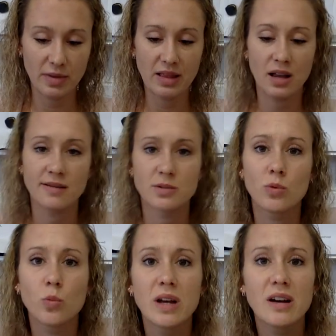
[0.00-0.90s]
So my
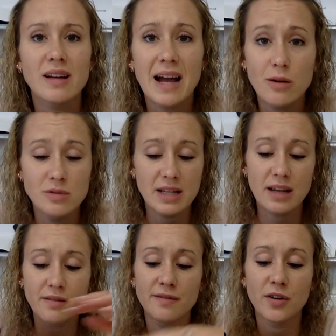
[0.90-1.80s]
loves, when we are
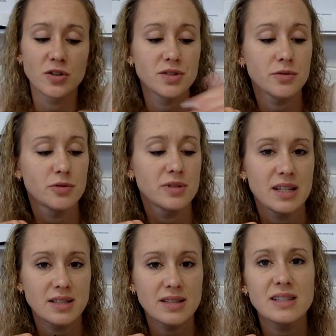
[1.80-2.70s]
counting first
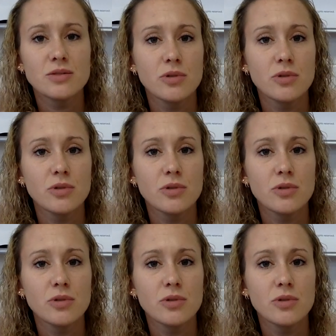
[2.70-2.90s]
through sixth,